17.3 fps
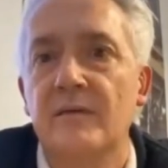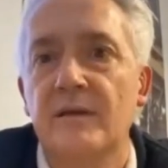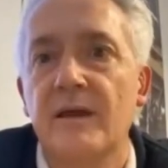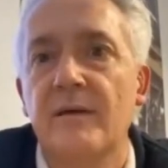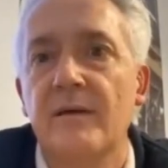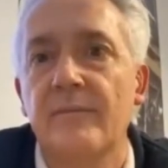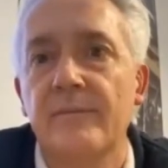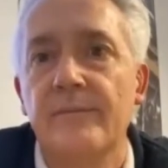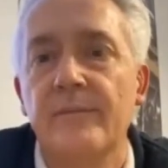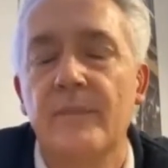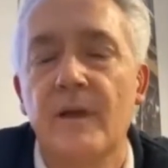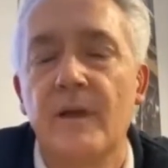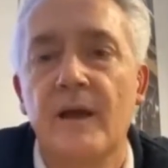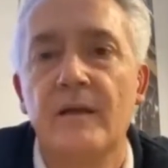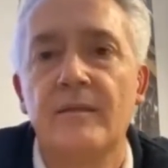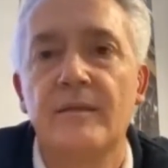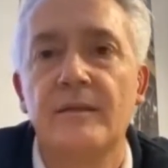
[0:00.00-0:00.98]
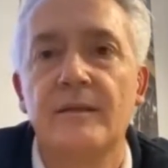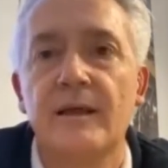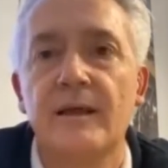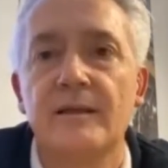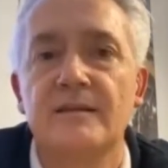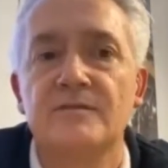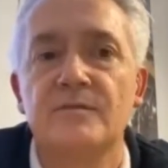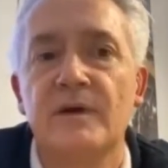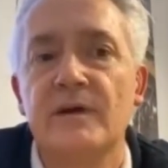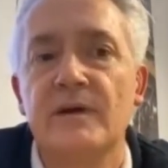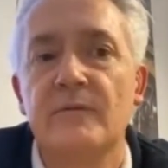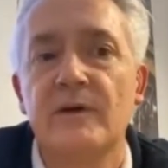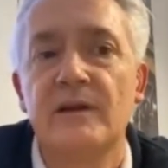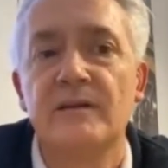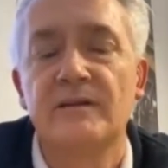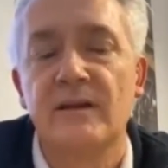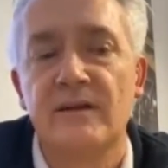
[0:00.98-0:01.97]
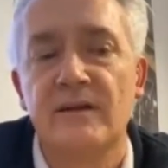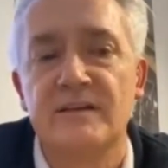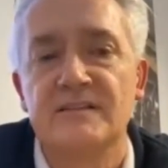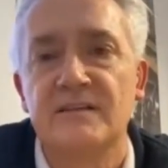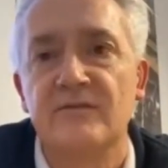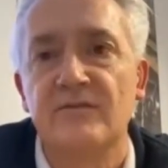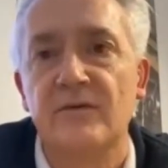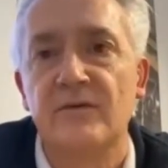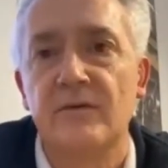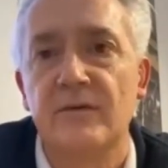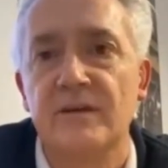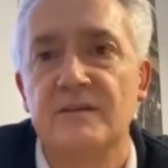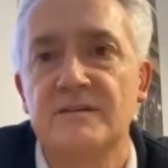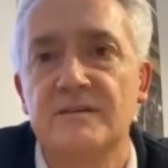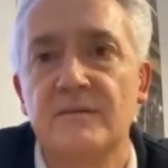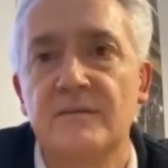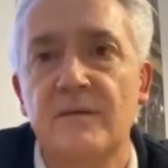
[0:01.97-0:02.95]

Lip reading: Yeah, I think that is very, very interesting for this.